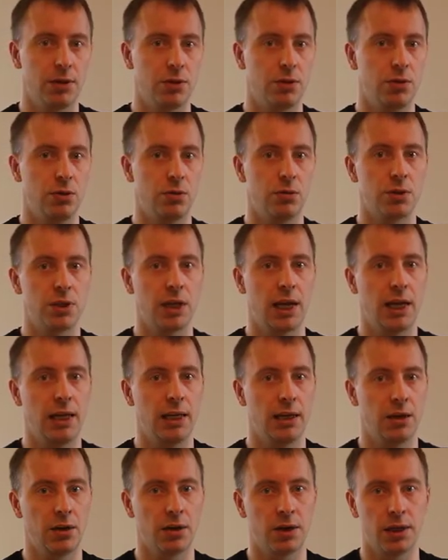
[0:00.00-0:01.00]
to use
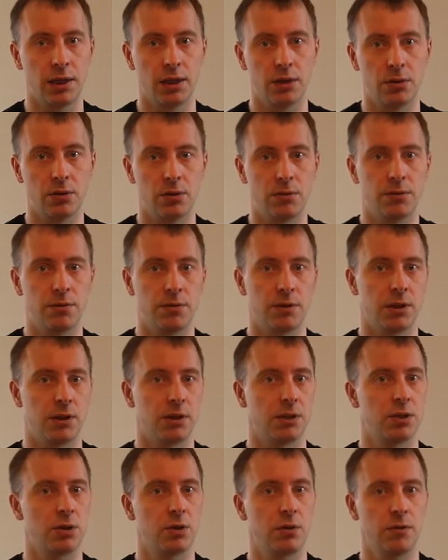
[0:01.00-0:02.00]
any kind of
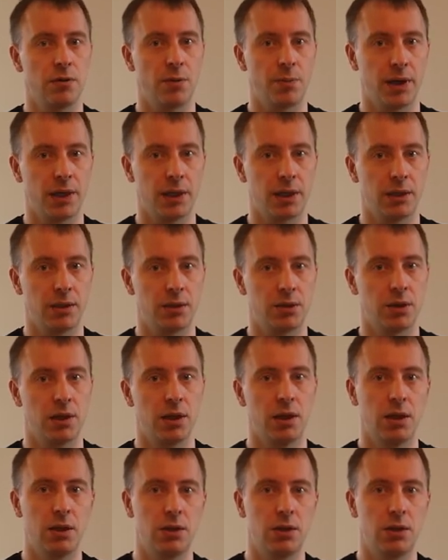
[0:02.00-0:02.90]
uh, software package